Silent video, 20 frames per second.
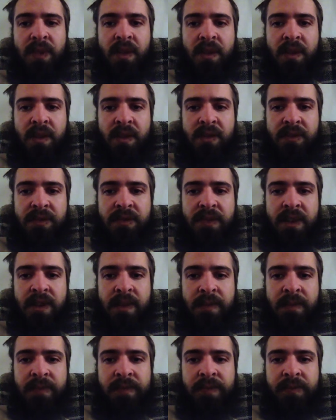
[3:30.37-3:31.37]
of
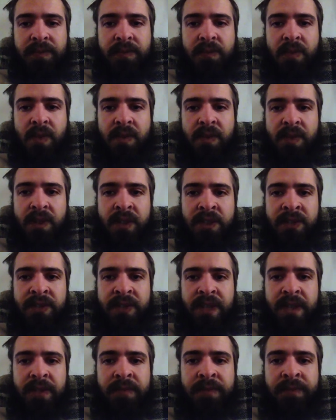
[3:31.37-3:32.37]

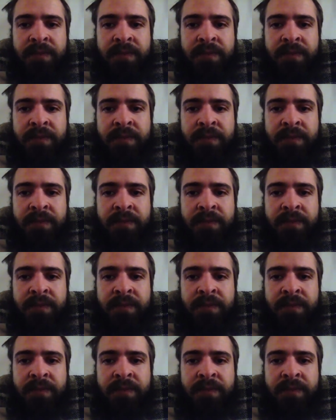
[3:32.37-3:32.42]
phosphate.